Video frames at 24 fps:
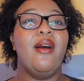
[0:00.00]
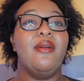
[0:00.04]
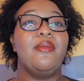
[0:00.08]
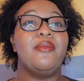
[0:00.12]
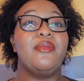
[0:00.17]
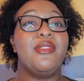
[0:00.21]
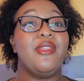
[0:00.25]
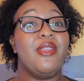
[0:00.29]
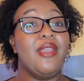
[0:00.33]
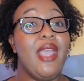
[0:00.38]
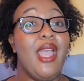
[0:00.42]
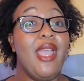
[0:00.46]

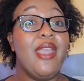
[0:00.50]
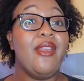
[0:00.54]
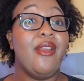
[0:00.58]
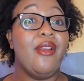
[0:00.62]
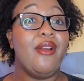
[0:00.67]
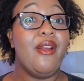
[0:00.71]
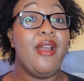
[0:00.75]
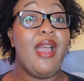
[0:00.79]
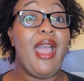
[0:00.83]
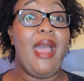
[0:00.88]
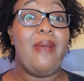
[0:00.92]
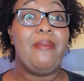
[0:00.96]
so yeah, your
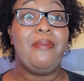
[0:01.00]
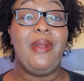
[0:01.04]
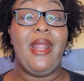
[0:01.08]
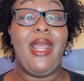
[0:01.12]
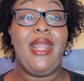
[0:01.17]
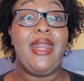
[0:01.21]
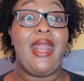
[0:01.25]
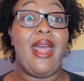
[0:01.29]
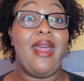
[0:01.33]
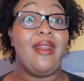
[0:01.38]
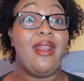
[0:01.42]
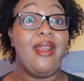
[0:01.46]
girl had
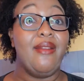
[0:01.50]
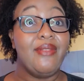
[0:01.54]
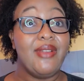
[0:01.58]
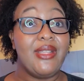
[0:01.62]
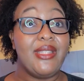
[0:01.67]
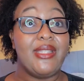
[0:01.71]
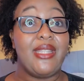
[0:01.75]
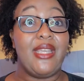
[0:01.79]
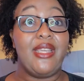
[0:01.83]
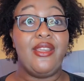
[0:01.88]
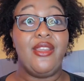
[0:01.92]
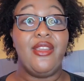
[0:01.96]
planned out
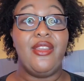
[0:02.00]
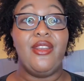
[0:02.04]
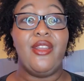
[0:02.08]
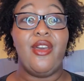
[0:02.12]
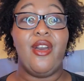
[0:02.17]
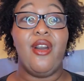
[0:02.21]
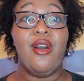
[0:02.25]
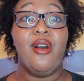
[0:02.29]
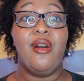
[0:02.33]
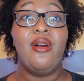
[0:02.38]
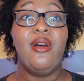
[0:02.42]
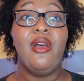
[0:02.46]
everything,
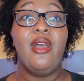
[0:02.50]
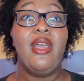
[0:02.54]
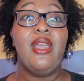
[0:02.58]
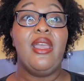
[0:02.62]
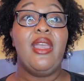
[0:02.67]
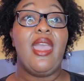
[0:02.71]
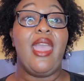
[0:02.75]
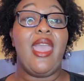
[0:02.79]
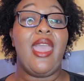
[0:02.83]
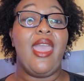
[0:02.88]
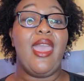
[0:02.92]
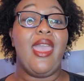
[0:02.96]

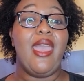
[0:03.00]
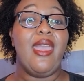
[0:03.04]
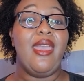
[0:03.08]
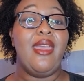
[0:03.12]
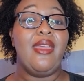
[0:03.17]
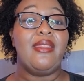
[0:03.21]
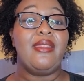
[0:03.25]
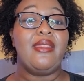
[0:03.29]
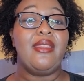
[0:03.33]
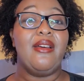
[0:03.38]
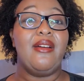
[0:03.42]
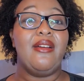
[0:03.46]

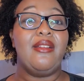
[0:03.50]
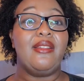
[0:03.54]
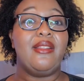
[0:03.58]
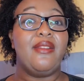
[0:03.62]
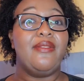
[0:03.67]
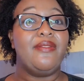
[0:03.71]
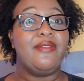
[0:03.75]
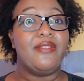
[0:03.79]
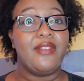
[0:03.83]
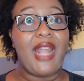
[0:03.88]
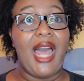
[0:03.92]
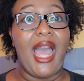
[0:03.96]
the
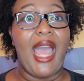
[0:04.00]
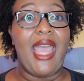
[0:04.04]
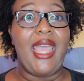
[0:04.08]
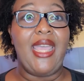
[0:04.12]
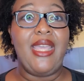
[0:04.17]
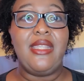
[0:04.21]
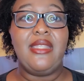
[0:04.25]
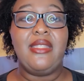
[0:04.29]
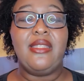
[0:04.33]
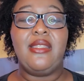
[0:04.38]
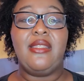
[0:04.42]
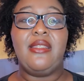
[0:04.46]

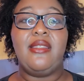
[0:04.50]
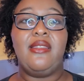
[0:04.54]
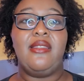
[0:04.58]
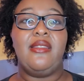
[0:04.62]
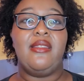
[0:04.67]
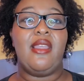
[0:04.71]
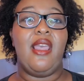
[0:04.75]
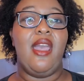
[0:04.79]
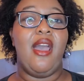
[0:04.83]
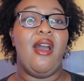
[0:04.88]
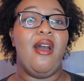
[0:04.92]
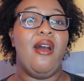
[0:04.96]
flights,
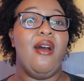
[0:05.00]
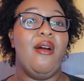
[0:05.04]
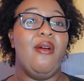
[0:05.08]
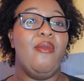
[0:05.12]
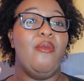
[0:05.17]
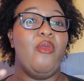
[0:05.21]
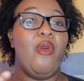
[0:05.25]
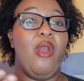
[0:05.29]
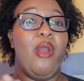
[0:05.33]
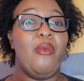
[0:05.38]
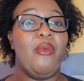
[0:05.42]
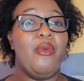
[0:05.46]

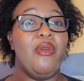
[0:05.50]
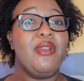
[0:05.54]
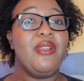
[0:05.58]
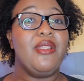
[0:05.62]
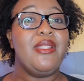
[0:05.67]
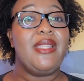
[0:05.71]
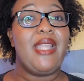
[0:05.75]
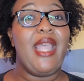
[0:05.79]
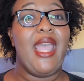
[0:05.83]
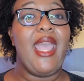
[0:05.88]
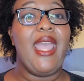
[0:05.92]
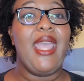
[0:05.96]
where we were
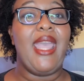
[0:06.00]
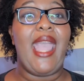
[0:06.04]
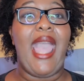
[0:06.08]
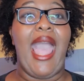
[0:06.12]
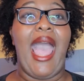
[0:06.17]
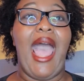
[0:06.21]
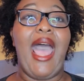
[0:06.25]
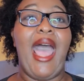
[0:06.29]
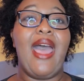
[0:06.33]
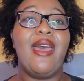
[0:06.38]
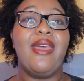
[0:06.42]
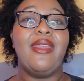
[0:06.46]
staying
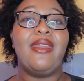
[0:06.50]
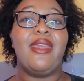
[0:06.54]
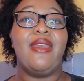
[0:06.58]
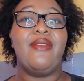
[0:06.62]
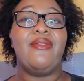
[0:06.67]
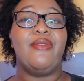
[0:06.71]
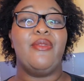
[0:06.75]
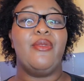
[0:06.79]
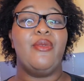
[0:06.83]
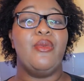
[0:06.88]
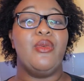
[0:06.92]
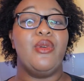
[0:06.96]
at, if
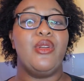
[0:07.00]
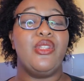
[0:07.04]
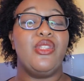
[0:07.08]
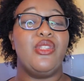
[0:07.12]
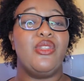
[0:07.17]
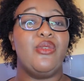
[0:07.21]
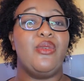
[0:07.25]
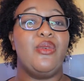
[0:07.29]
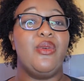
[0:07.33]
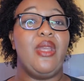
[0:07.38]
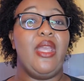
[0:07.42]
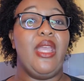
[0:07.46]
we were
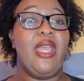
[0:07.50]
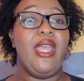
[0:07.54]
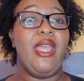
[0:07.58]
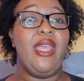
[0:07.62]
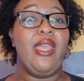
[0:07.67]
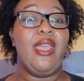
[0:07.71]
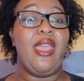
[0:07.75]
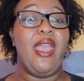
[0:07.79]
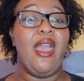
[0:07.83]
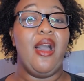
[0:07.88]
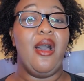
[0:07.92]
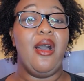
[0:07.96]

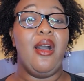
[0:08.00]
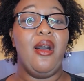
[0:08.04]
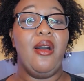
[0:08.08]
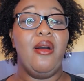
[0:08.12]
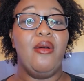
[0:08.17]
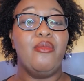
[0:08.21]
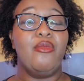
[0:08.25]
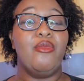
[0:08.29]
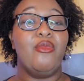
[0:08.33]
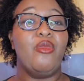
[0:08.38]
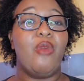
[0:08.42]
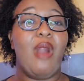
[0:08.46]
doing
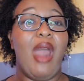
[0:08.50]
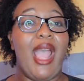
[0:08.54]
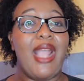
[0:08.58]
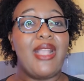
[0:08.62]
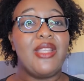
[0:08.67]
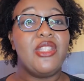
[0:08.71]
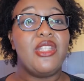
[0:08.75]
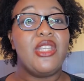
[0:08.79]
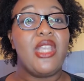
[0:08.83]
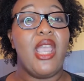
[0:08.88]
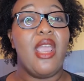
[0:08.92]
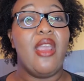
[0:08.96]

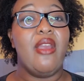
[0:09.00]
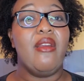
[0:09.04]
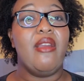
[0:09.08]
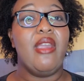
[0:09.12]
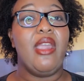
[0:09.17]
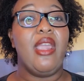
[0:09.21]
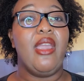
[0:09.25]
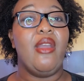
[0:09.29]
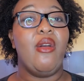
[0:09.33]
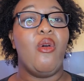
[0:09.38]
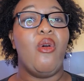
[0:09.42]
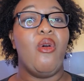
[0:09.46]
ride
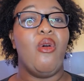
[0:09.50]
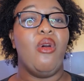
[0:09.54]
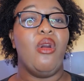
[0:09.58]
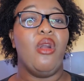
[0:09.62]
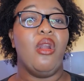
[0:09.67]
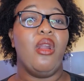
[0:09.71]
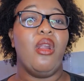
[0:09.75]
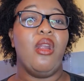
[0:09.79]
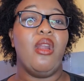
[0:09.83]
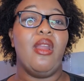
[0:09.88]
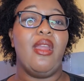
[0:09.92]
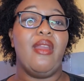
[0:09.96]
sharing
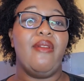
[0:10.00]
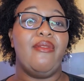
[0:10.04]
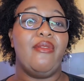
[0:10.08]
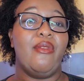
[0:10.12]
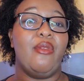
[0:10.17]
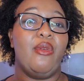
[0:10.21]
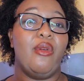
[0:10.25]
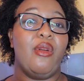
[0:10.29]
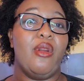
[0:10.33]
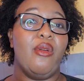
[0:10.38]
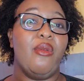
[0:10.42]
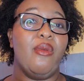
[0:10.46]
or if
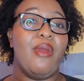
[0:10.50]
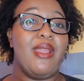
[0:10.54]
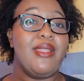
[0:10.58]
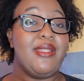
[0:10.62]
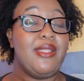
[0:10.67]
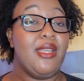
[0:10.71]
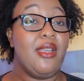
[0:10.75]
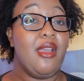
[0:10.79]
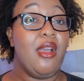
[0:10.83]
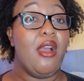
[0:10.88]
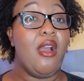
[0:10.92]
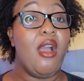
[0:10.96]
we were
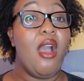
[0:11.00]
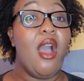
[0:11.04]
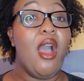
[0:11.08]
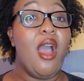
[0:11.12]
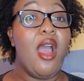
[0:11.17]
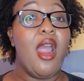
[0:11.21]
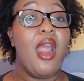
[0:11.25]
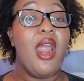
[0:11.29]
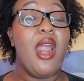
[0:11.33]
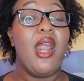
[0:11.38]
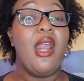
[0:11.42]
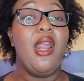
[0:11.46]
renting a
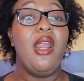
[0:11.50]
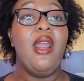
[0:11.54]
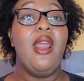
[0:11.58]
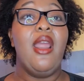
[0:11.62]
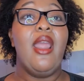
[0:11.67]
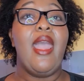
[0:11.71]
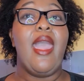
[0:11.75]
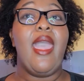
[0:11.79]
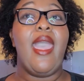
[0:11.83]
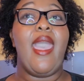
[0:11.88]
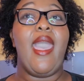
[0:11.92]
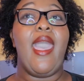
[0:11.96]
car,
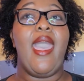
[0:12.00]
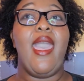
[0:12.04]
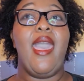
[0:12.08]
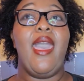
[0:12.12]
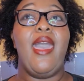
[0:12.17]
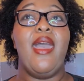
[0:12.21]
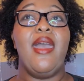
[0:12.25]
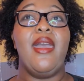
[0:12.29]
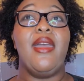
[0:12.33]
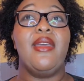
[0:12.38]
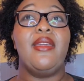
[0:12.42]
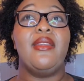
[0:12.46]

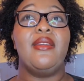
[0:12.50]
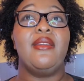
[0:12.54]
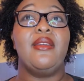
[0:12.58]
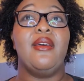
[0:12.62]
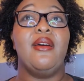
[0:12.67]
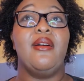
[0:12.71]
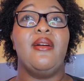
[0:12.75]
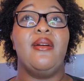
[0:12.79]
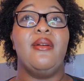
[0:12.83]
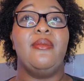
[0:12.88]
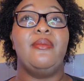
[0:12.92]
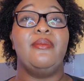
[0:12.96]
and
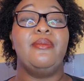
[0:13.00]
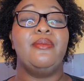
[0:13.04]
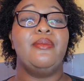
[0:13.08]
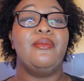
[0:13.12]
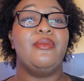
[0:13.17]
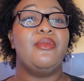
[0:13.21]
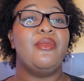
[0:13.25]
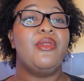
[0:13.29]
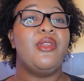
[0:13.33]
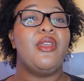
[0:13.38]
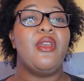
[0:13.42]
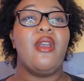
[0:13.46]

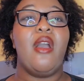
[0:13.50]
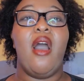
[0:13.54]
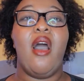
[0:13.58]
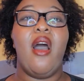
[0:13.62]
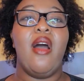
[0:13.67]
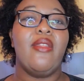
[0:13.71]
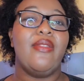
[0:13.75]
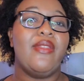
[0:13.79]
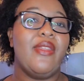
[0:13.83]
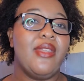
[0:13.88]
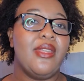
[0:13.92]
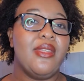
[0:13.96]

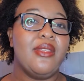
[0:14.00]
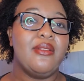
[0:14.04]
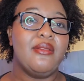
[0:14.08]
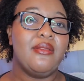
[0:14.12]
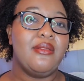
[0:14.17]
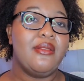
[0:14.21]
all the